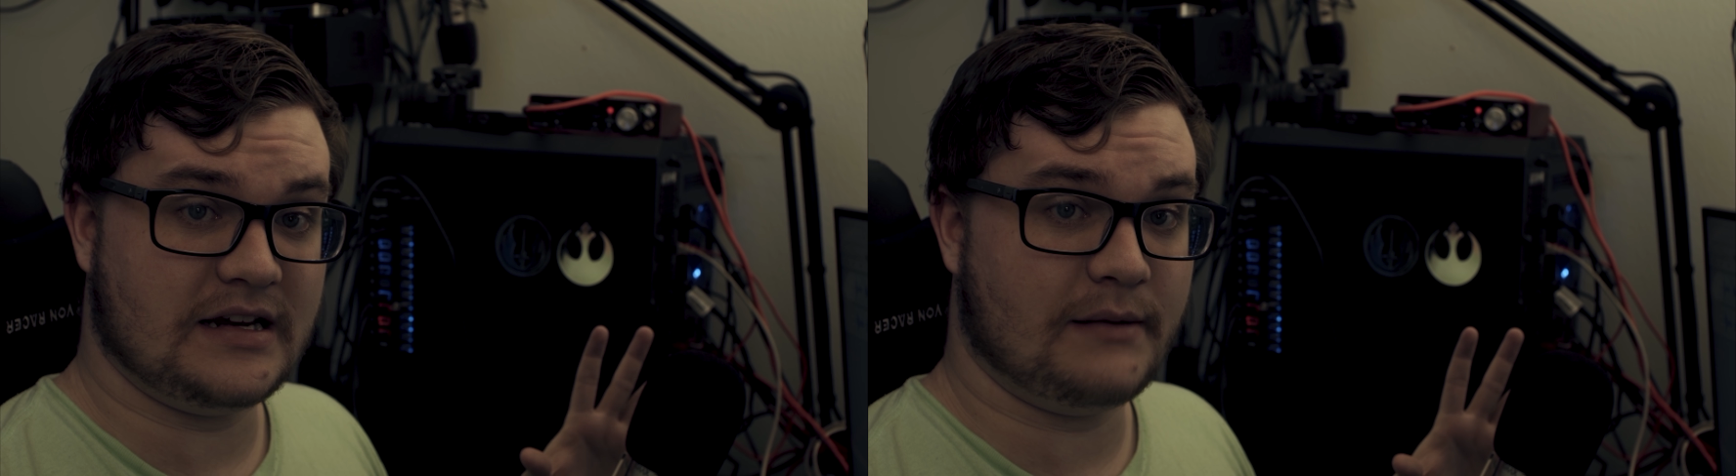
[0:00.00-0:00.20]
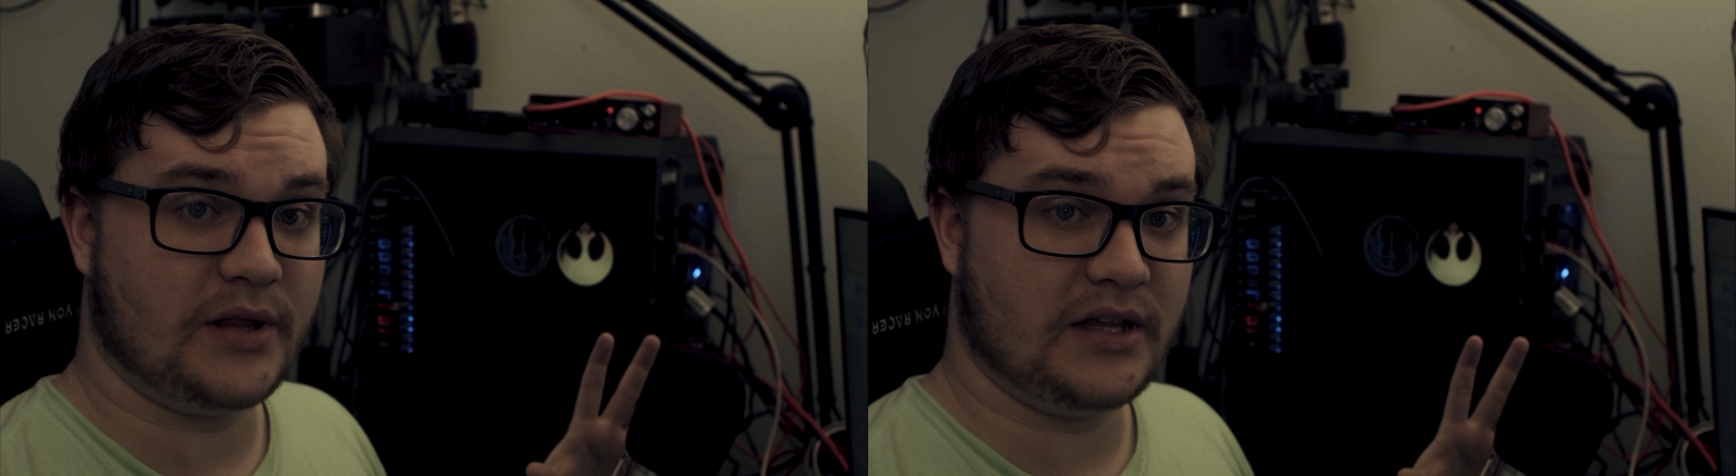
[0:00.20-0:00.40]

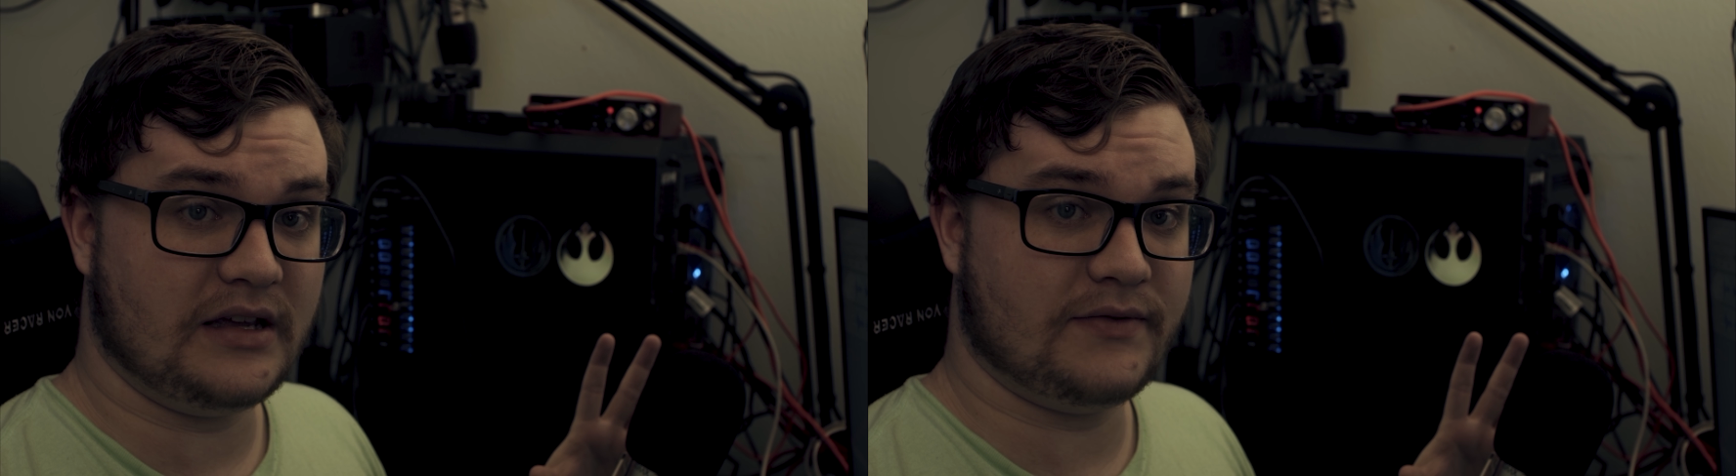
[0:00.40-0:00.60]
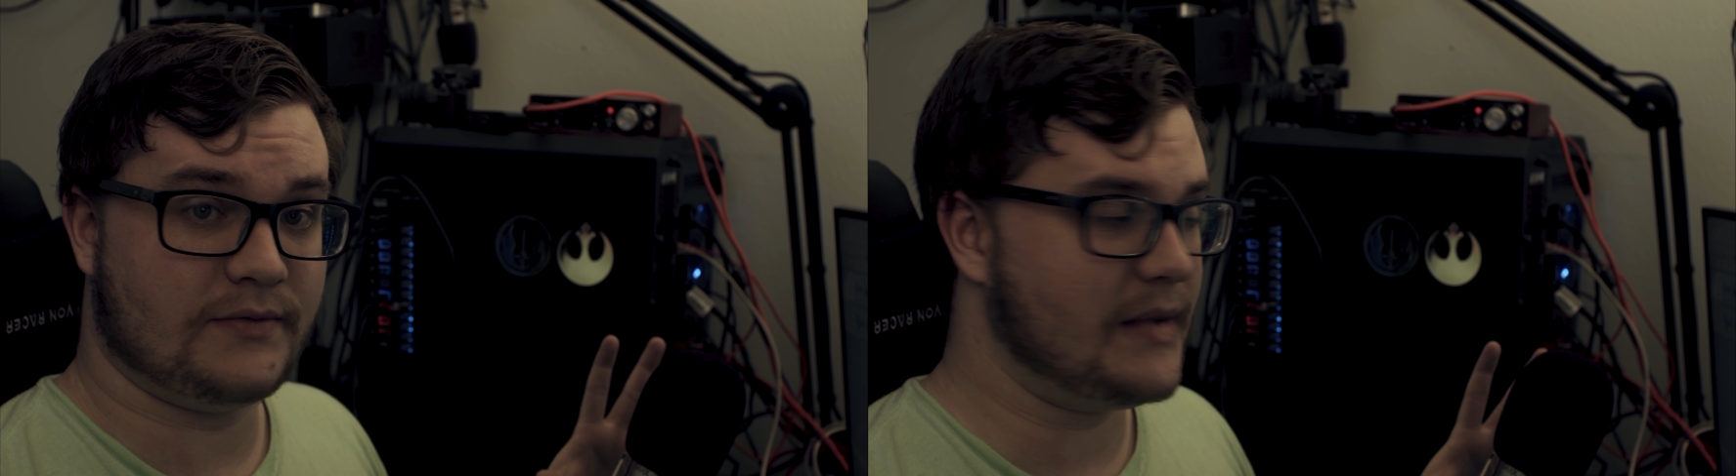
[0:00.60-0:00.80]
I
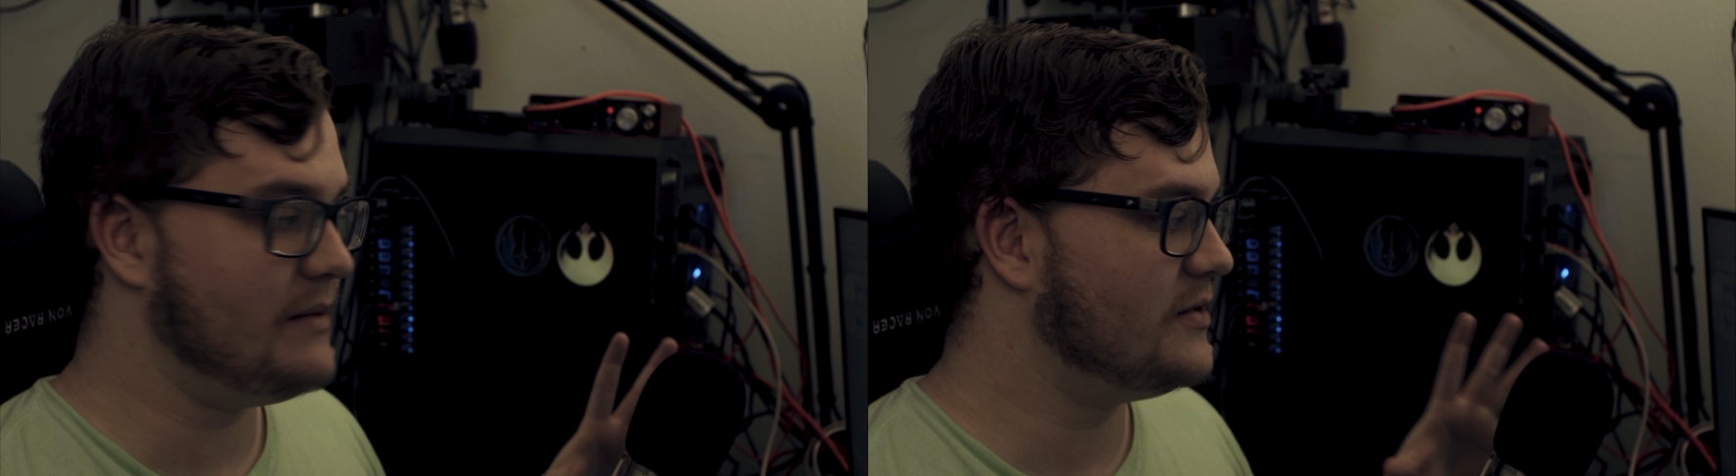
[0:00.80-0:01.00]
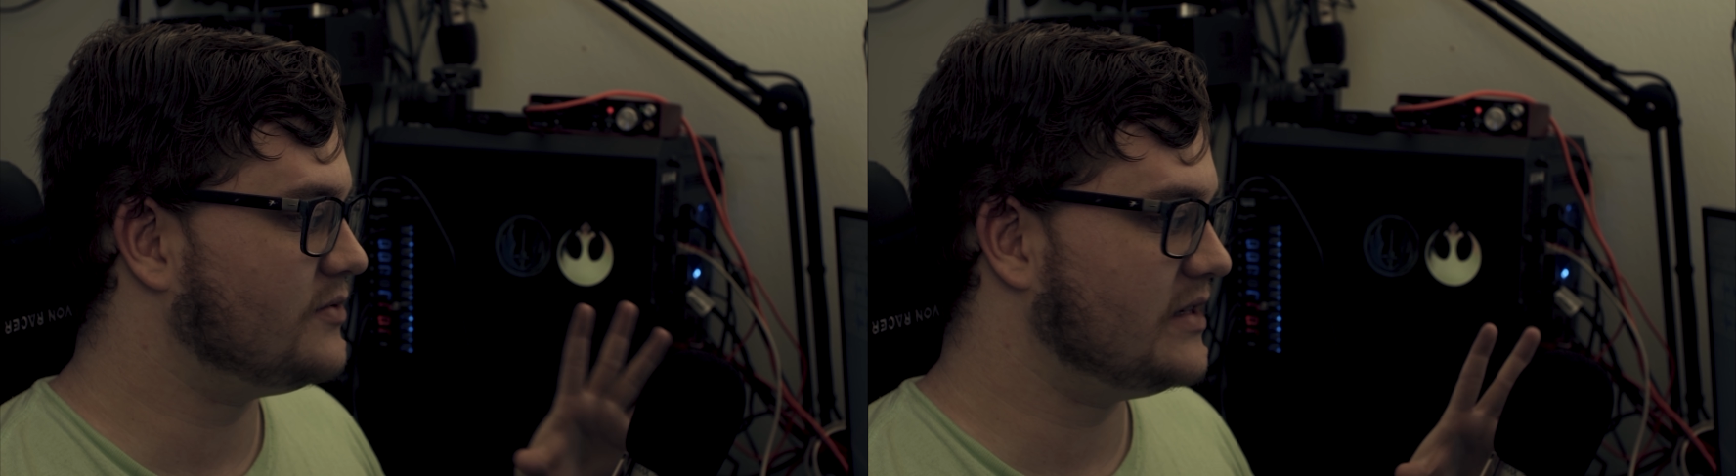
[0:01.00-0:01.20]
believe,
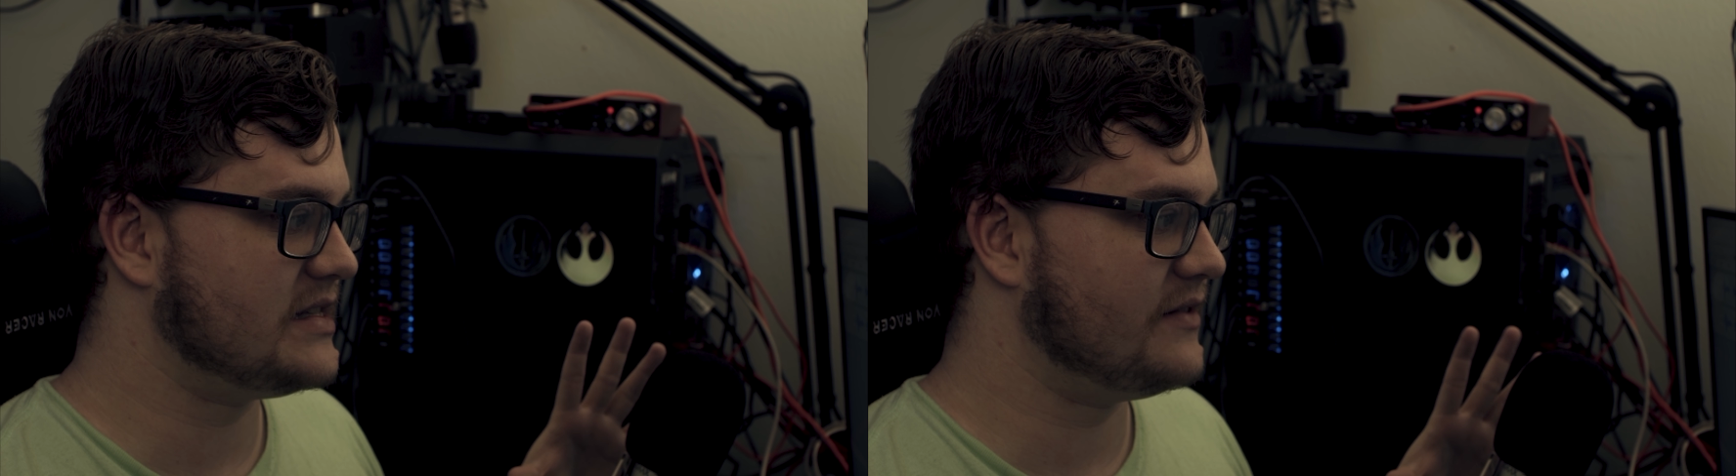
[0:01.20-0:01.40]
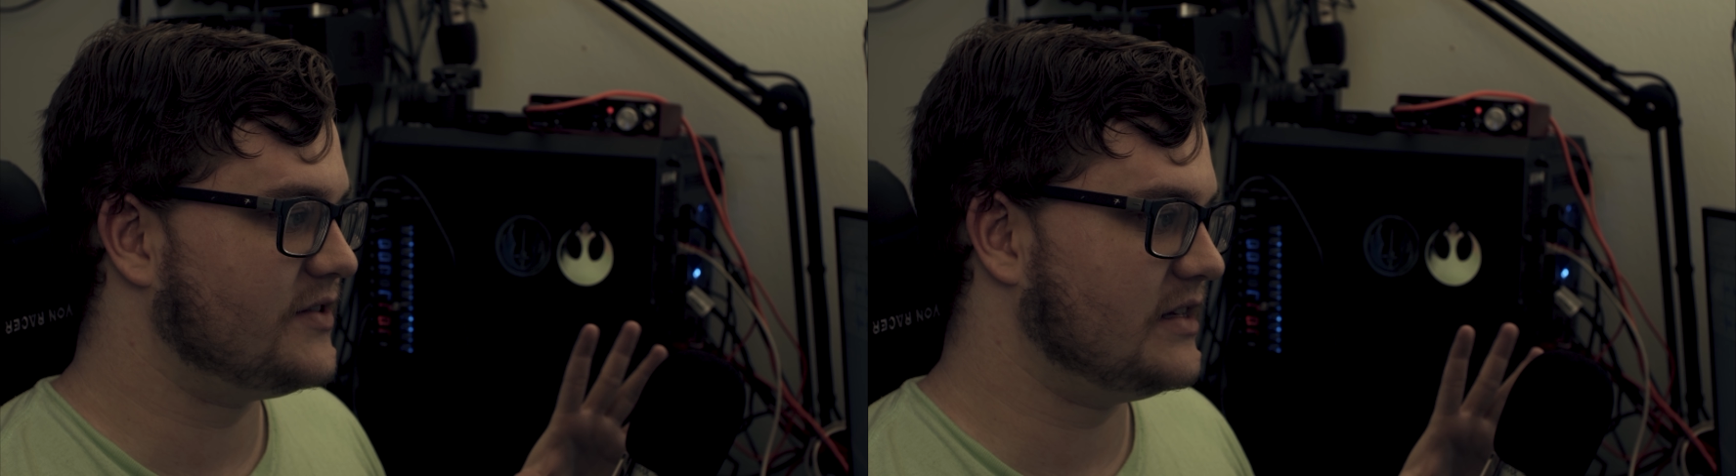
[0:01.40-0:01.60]
maybe
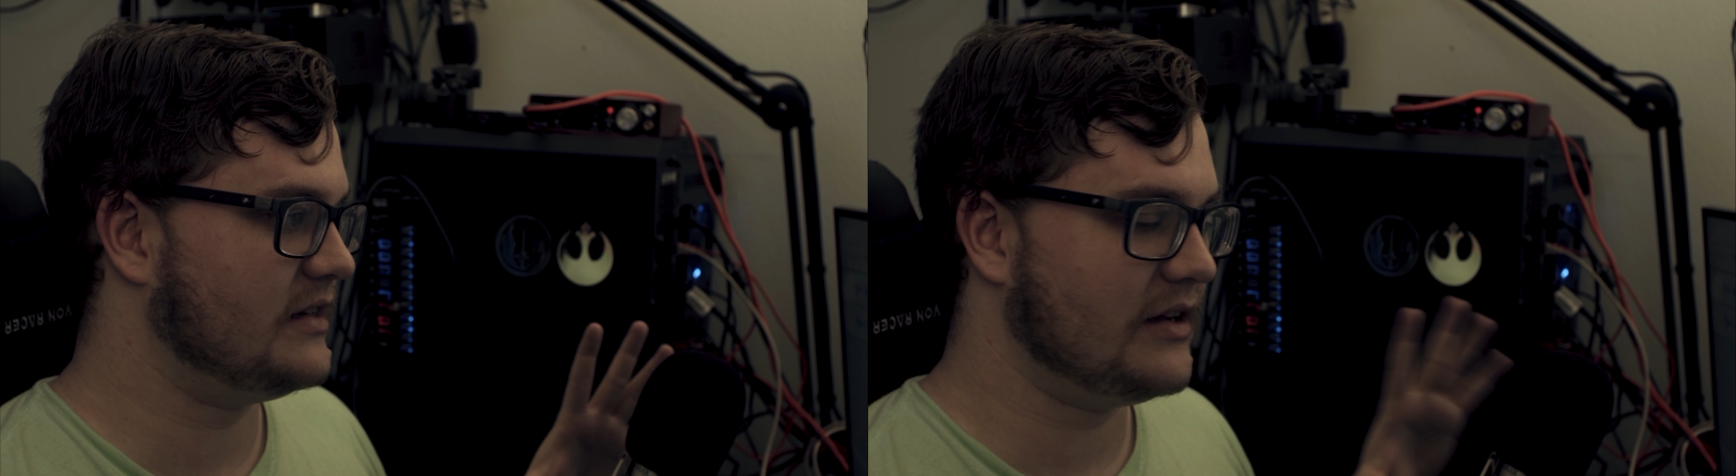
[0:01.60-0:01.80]
2017.